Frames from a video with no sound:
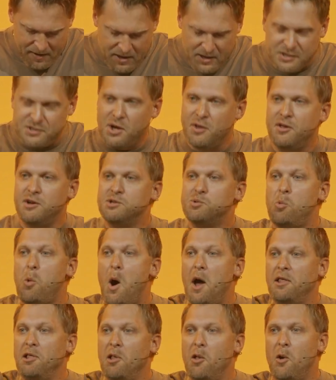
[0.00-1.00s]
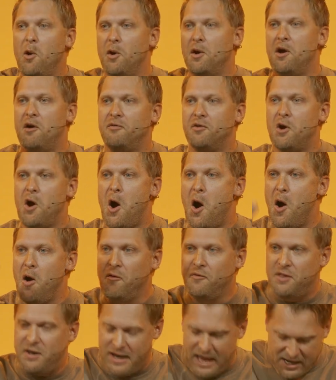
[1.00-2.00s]
So there's one Lord over all
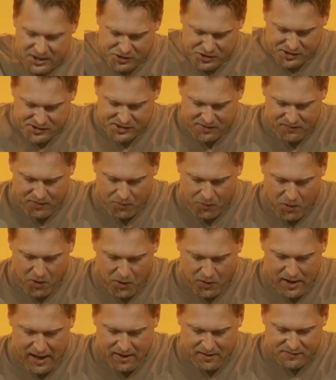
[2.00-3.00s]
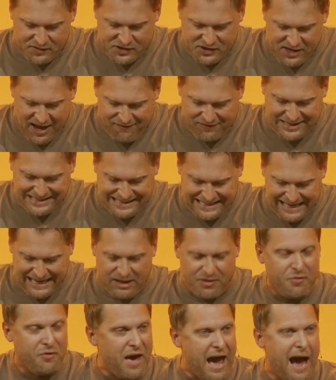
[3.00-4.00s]
of the nations of the world. Out of
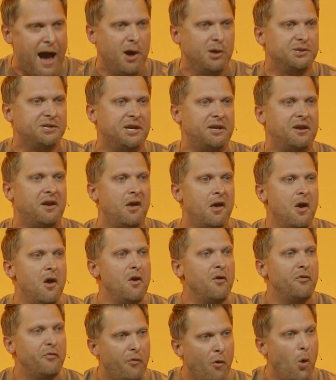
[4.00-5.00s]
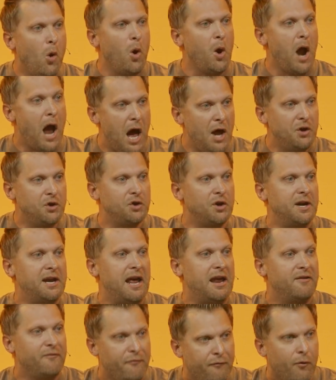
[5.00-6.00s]

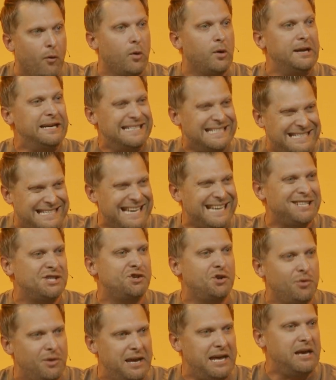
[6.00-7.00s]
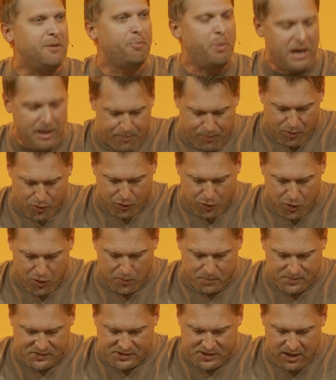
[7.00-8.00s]
17,446 unique people
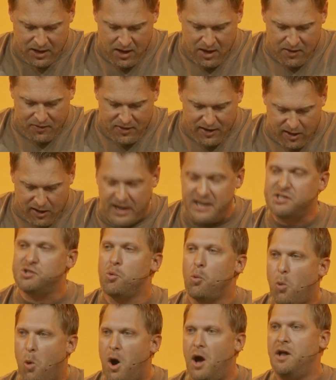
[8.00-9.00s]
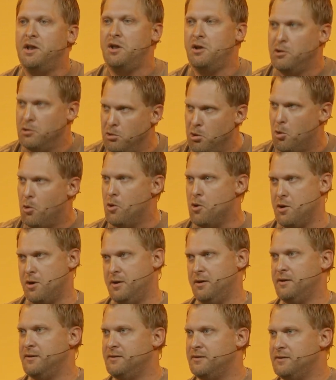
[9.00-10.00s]
groups, there is one
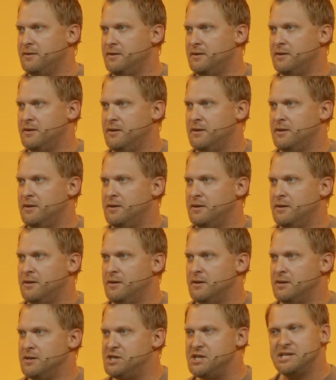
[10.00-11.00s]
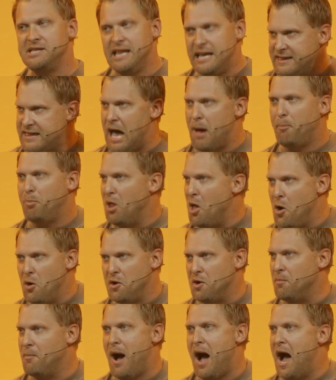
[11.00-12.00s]
Lord. Just let that blow
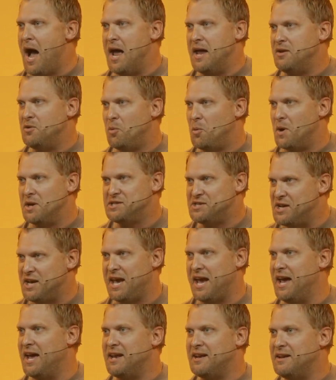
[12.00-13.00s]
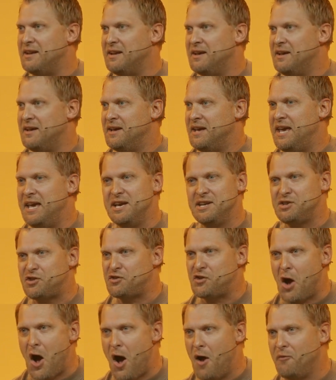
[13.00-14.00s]
your mind once again. He is
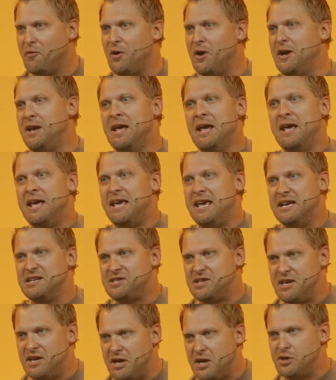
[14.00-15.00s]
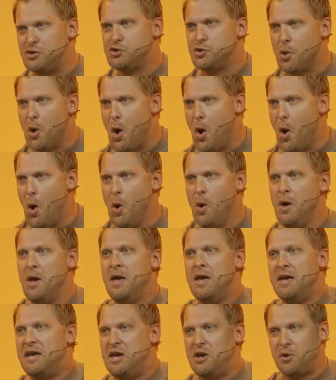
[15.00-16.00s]
sovereign, He is in control,
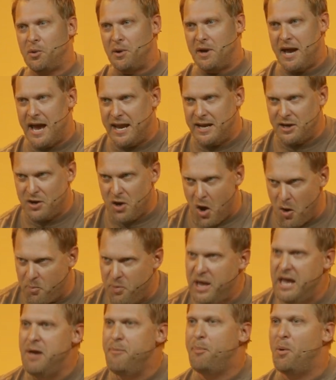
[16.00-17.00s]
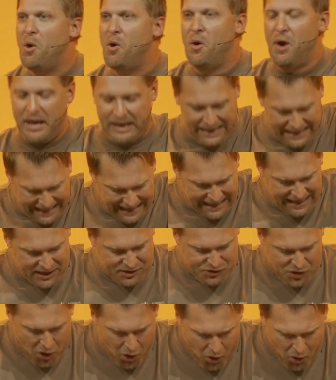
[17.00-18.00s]
He created all people, and He
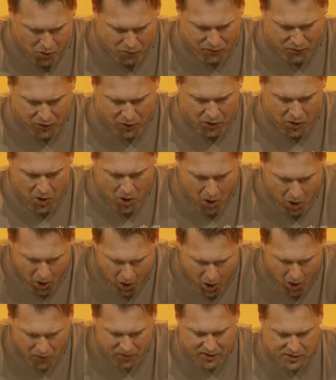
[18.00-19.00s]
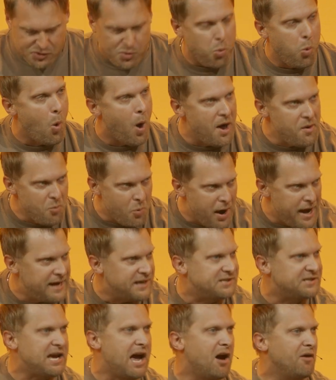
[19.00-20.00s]
is over all. There's one way to
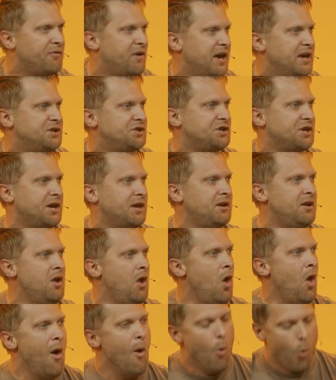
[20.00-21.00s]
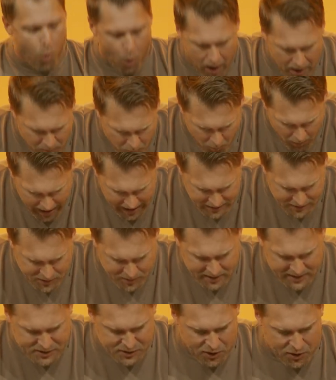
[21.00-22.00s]
salvation, one way
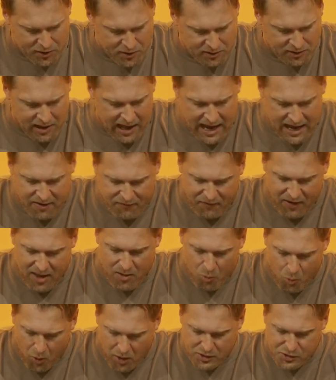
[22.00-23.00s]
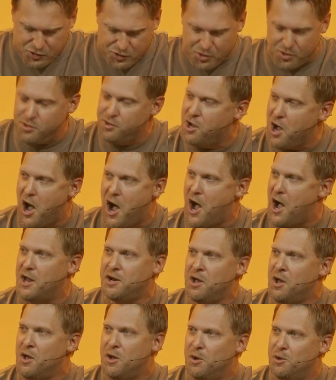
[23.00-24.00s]
to eternal life, and one true God
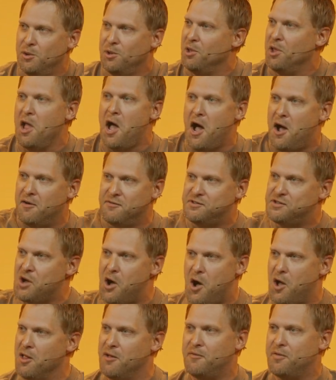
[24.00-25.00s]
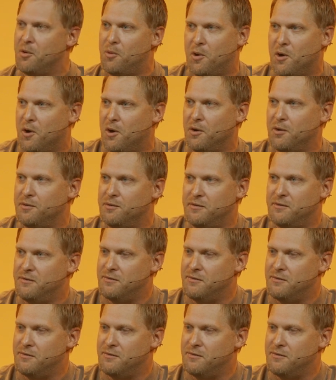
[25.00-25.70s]
who loves all of the world.